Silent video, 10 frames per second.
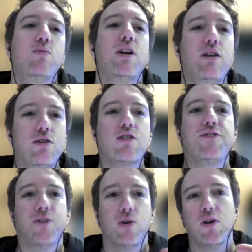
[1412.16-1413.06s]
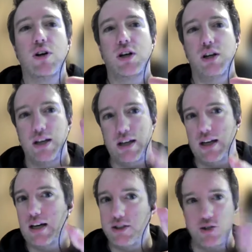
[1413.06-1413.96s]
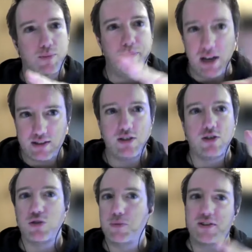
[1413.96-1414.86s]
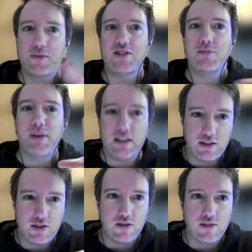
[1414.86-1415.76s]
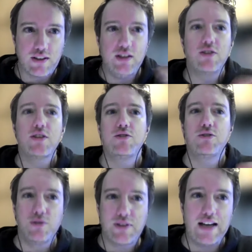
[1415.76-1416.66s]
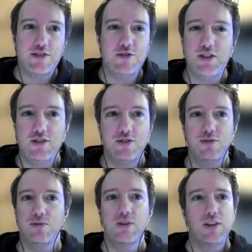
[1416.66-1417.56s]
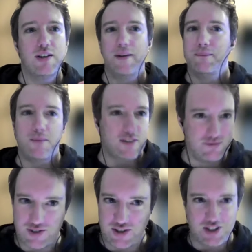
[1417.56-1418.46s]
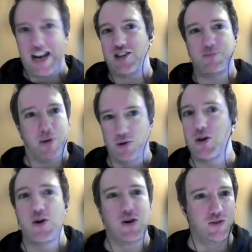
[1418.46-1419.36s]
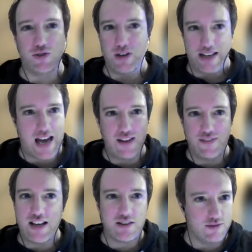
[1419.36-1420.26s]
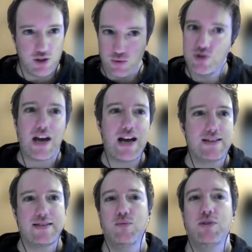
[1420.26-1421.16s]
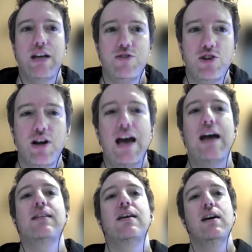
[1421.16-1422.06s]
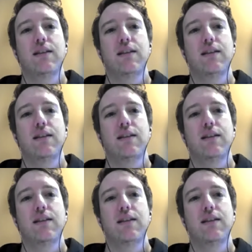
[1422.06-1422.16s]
want to look for new particles, supersymmetric particles, and in order to do that, you need to crash protons or like have like new jets and whatever. And